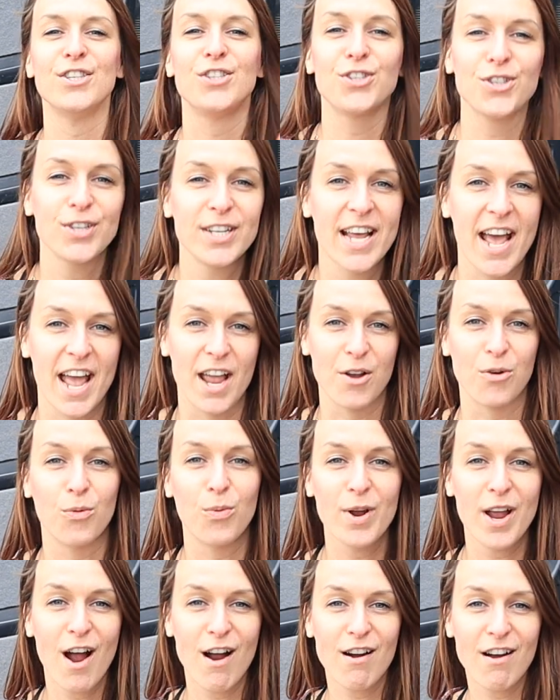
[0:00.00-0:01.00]
Today
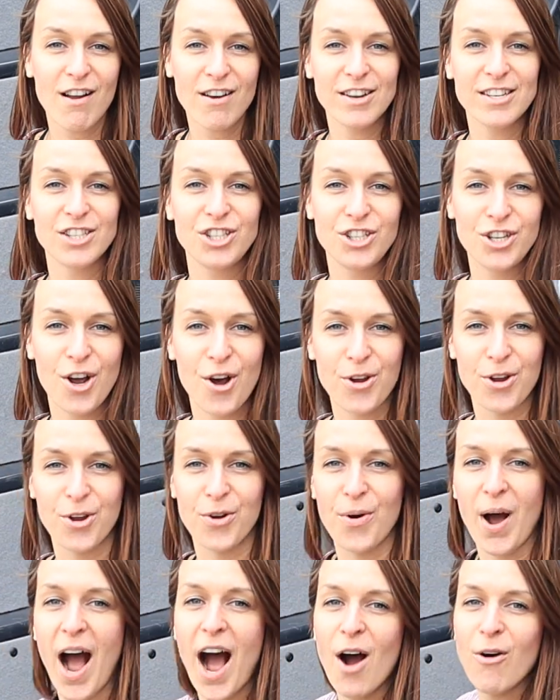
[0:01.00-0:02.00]
we are gonna show
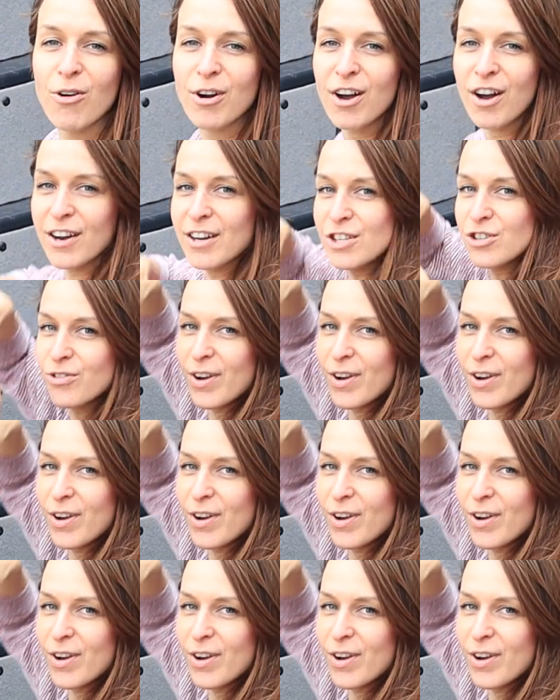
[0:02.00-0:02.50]
you how we're gonna